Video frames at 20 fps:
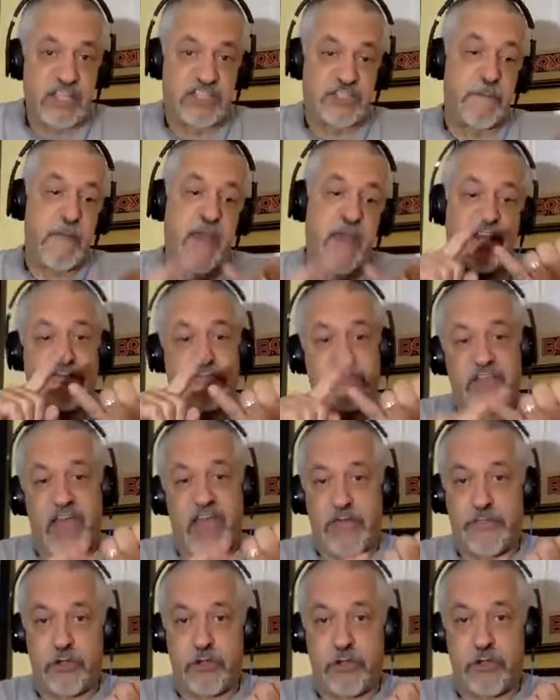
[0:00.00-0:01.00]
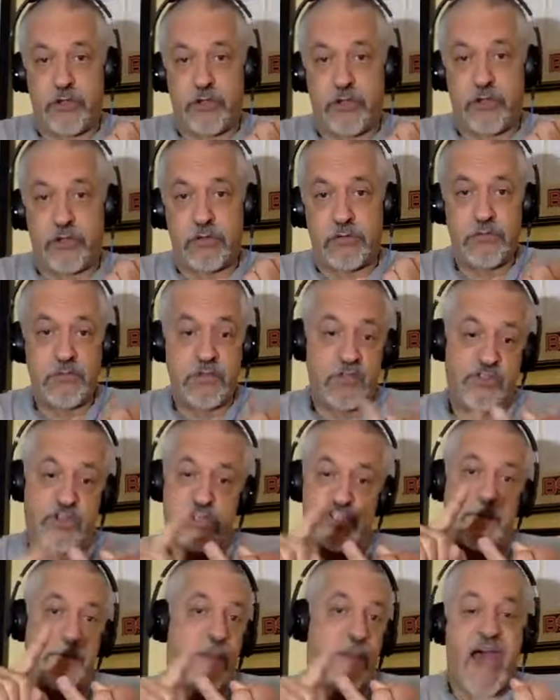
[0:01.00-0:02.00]
It's made of leather.
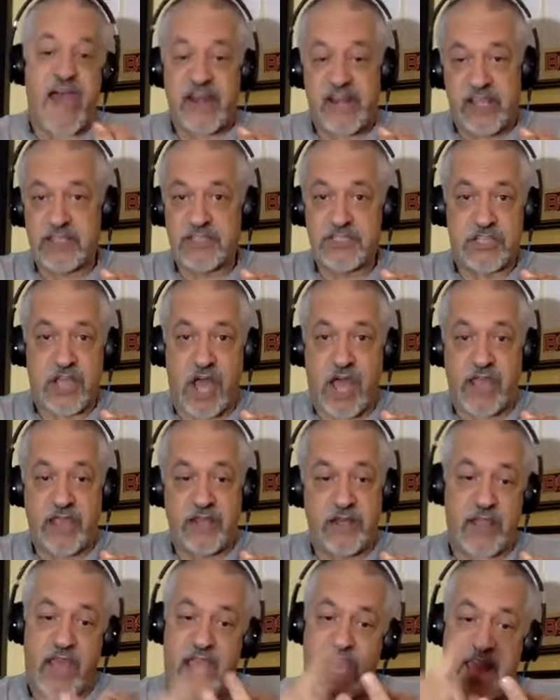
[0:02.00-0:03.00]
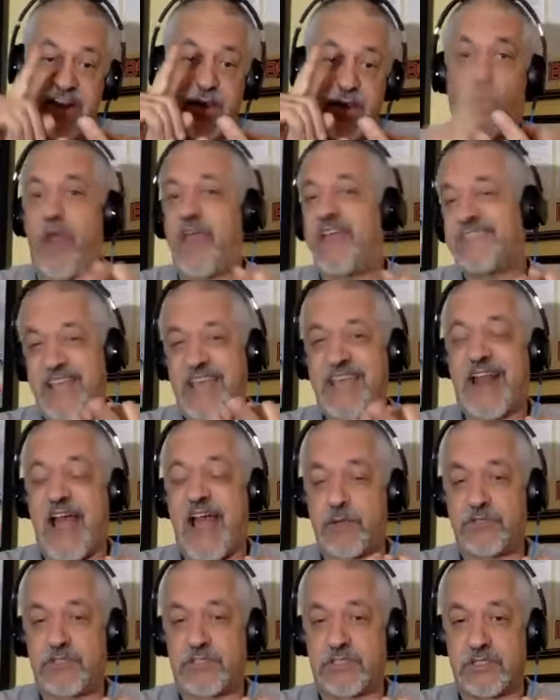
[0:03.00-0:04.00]
There's a padding inside, and it
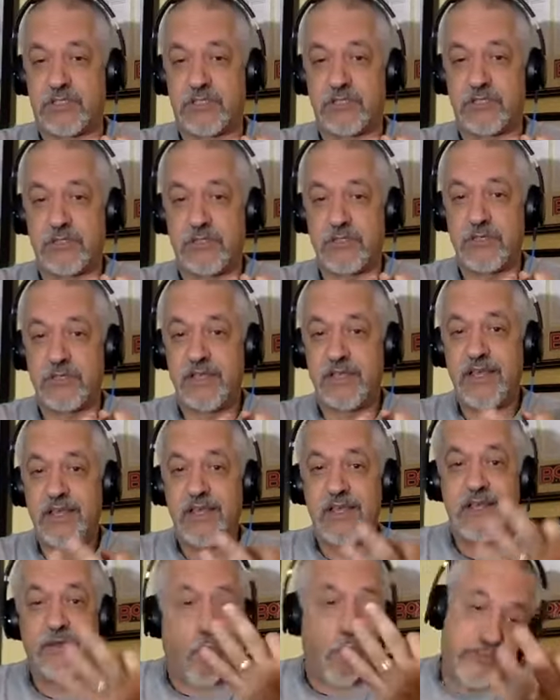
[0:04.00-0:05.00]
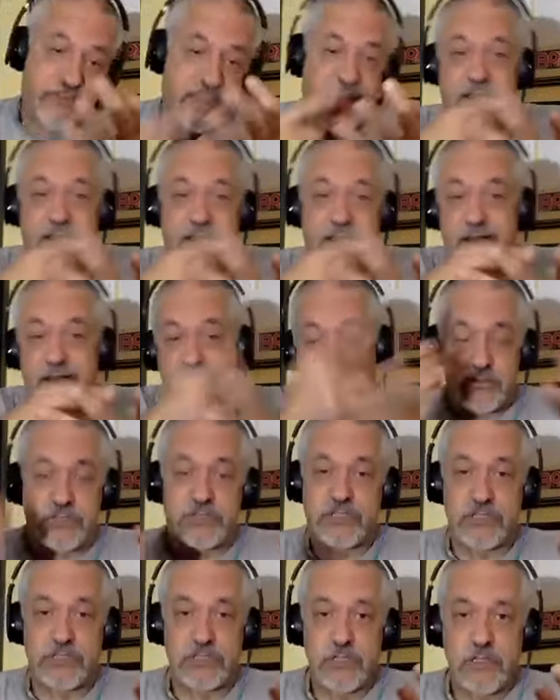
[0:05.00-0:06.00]
weighs 8 ounces or 10
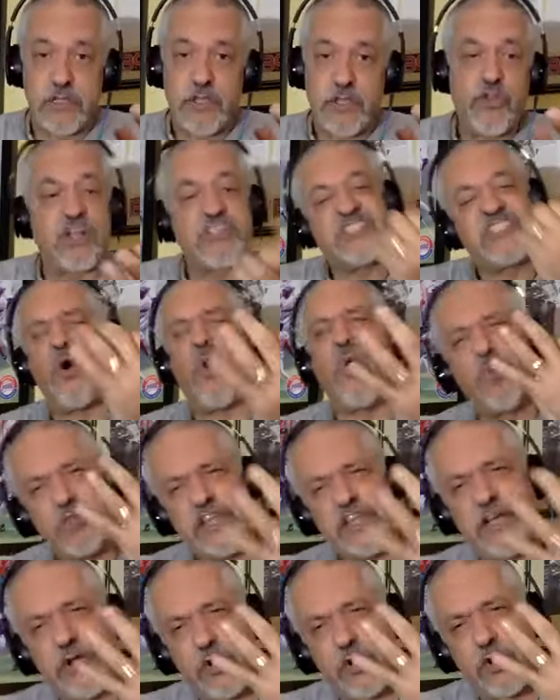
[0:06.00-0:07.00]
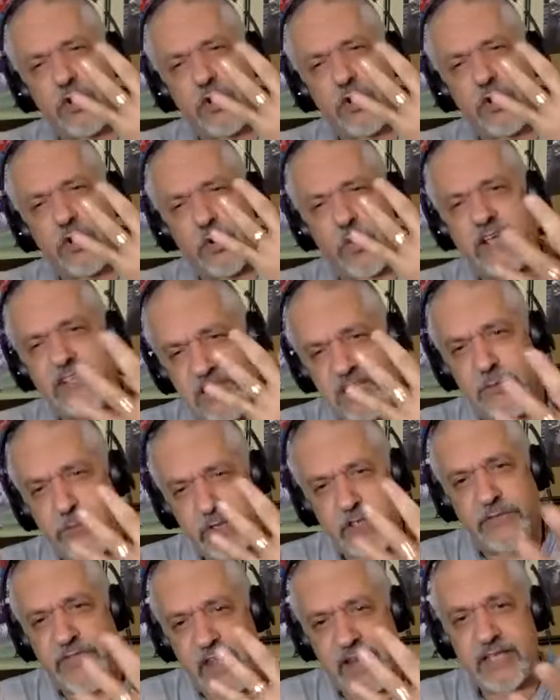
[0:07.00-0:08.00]
ounces. That's the only
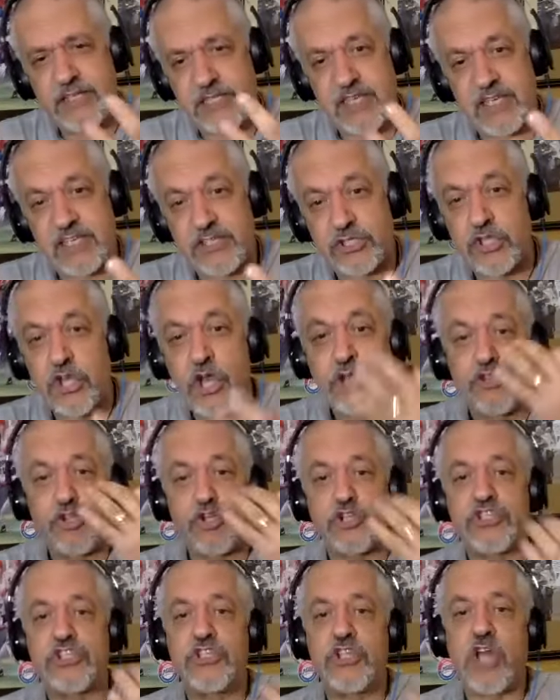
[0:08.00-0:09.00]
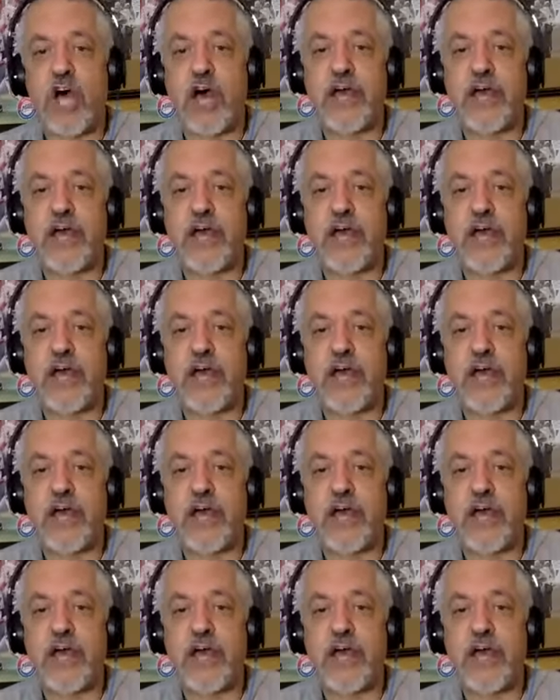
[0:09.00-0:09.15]
criteria that exists. There's